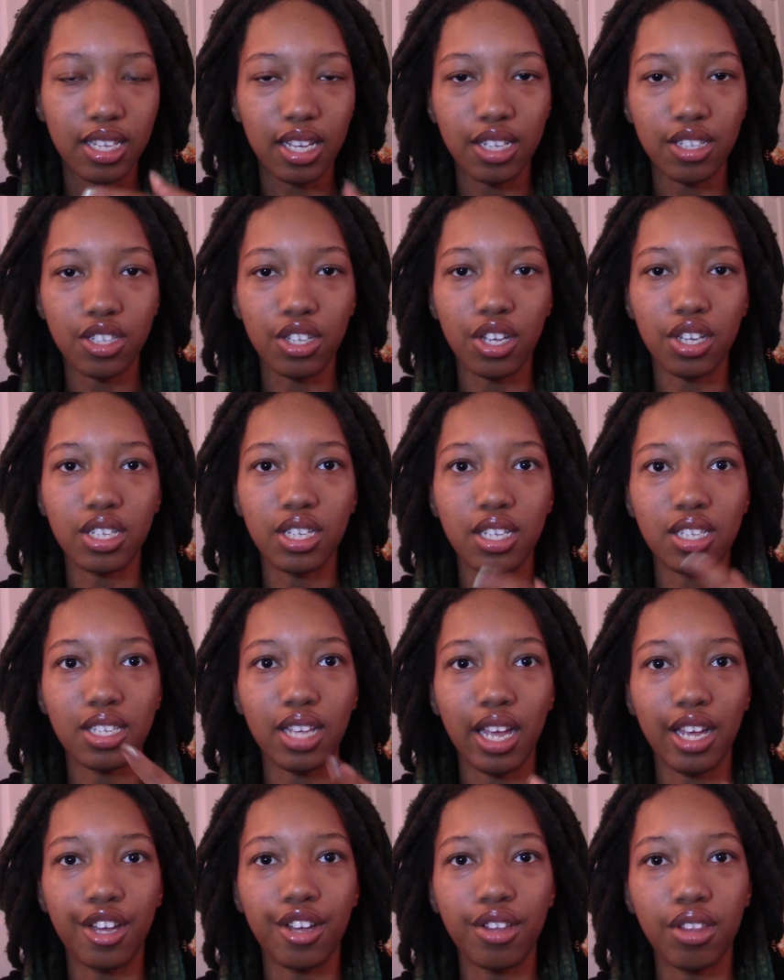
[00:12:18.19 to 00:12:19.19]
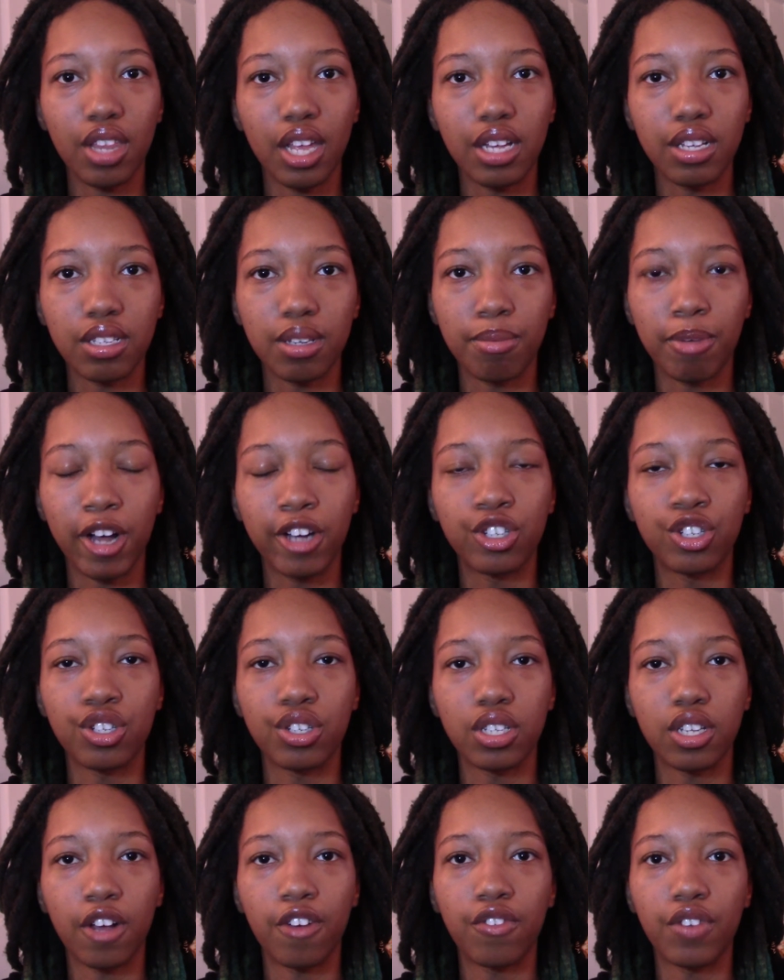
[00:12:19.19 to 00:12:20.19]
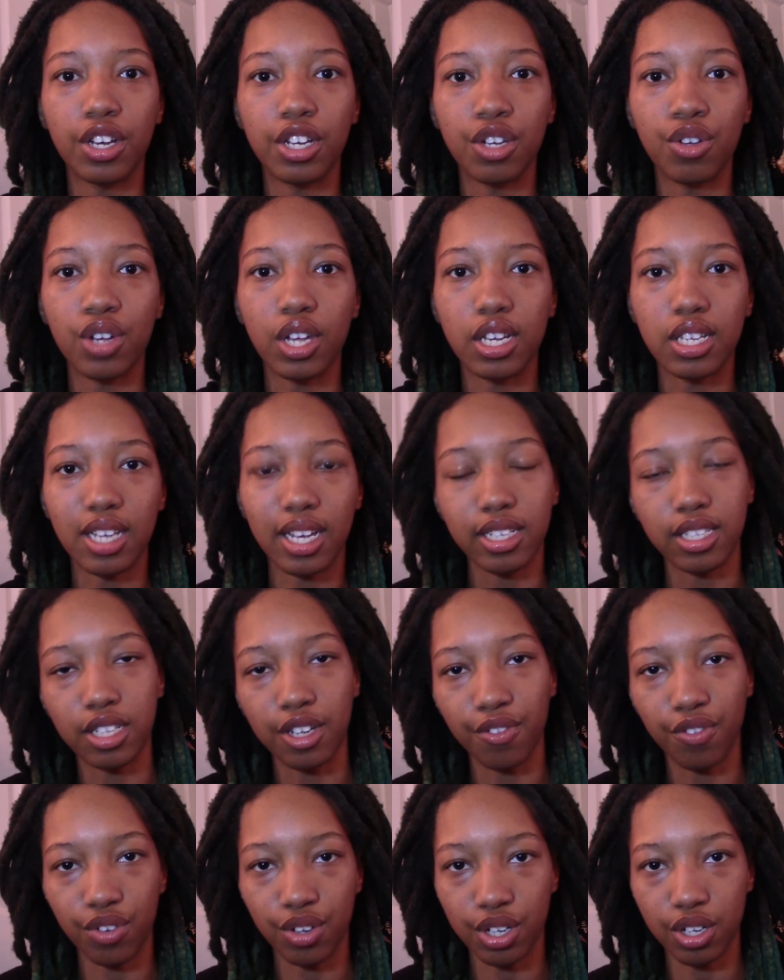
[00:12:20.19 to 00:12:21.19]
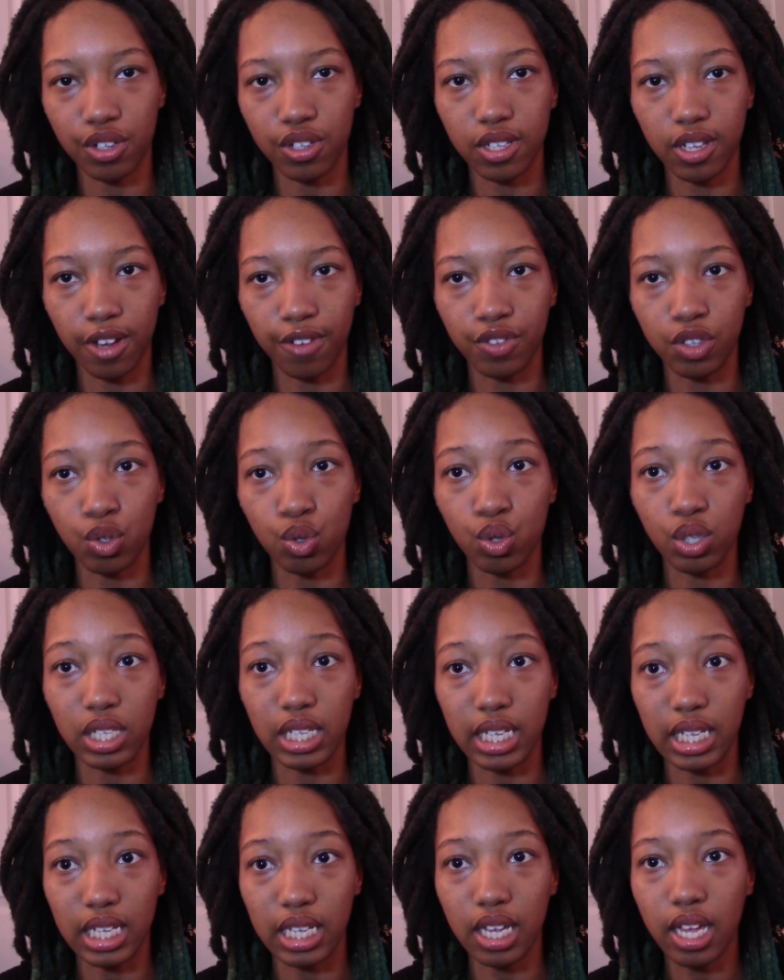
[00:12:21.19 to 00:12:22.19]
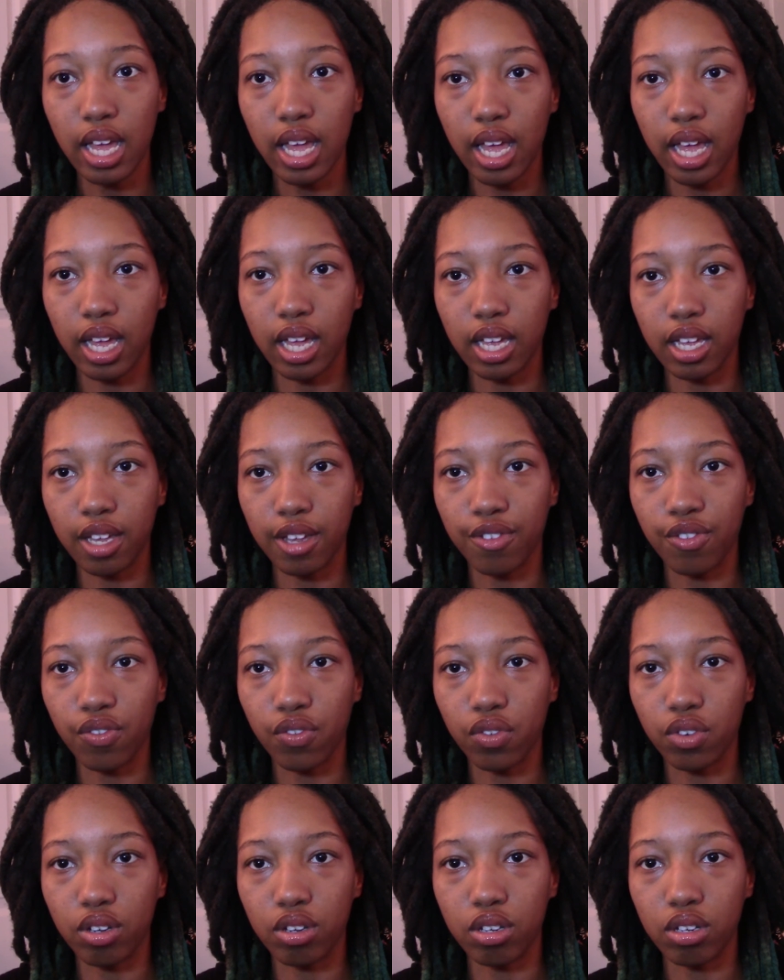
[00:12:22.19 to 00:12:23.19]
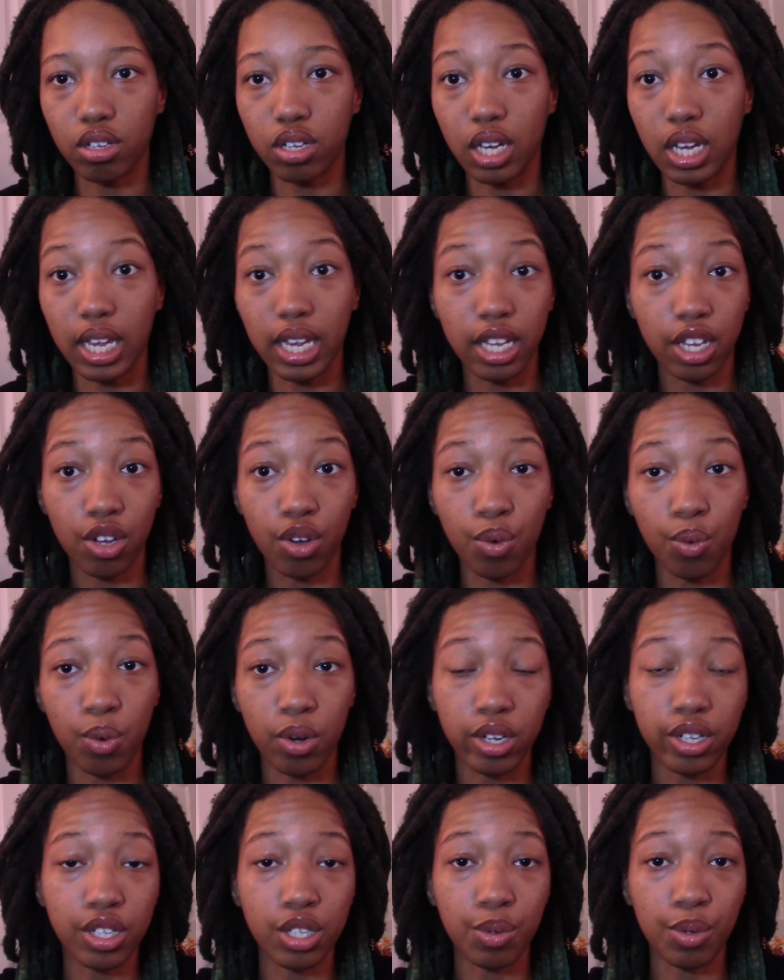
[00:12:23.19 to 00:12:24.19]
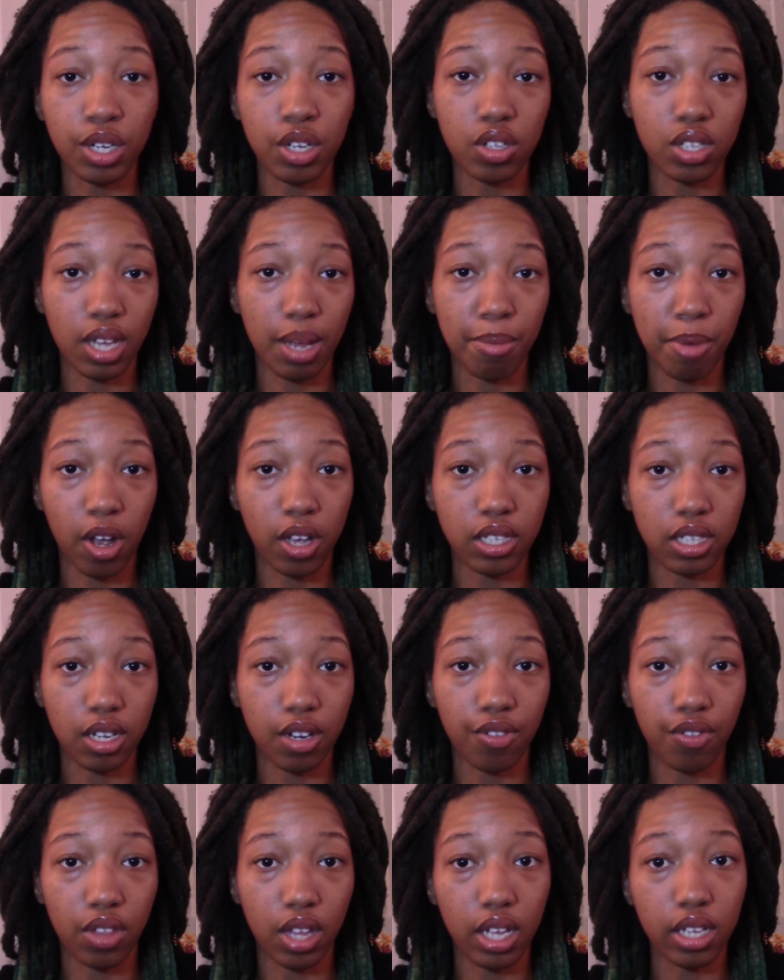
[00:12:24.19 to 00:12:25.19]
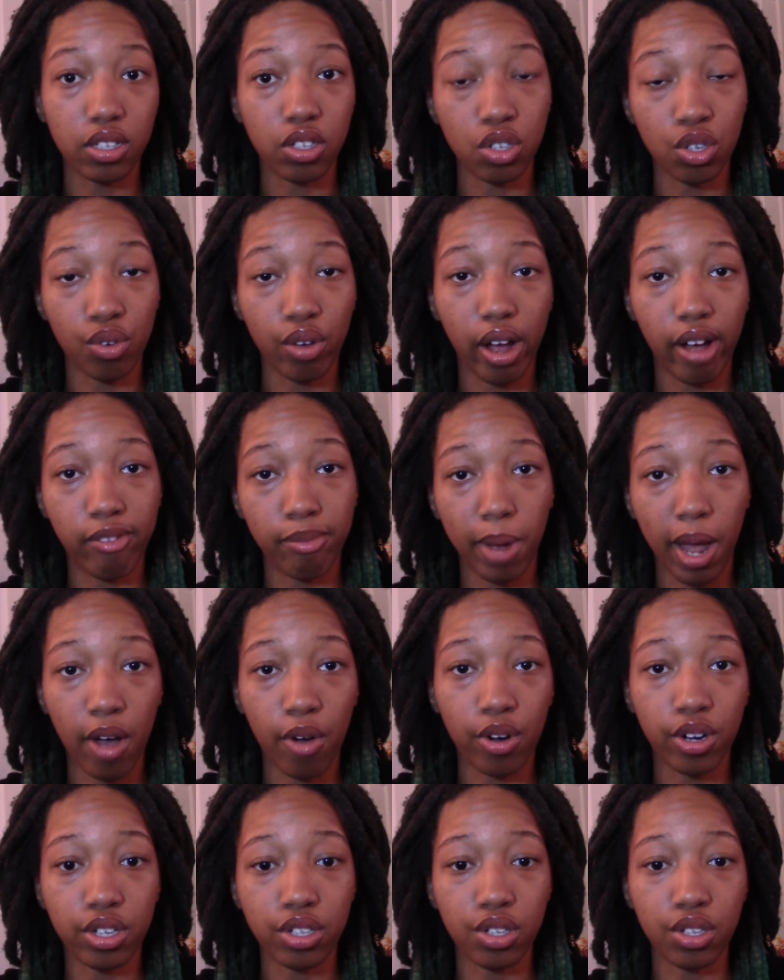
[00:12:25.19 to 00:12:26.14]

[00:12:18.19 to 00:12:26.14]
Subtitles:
It's good to say good things about yourself, and you can test it for yourself to see if, like, your words when you say positive things do have power.